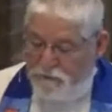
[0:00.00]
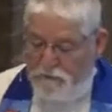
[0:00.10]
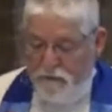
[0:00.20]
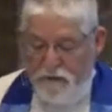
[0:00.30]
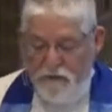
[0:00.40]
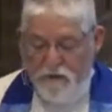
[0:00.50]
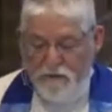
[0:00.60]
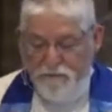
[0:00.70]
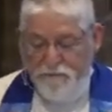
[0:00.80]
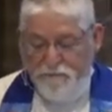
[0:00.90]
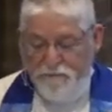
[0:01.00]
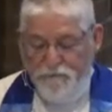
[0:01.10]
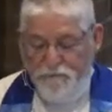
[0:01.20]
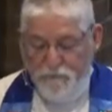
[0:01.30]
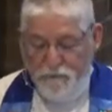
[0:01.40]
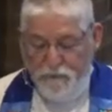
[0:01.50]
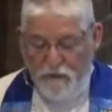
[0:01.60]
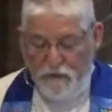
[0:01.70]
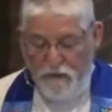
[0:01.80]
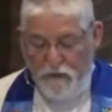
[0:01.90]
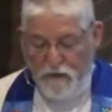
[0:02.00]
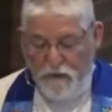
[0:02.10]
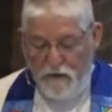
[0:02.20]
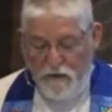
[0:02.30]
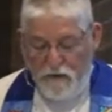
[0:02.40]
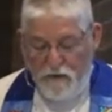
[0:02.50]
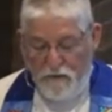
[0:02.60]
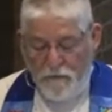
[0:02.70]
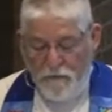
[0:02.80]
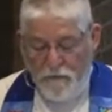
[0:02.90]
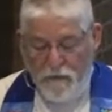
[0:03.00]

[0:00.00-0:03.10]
[no speech]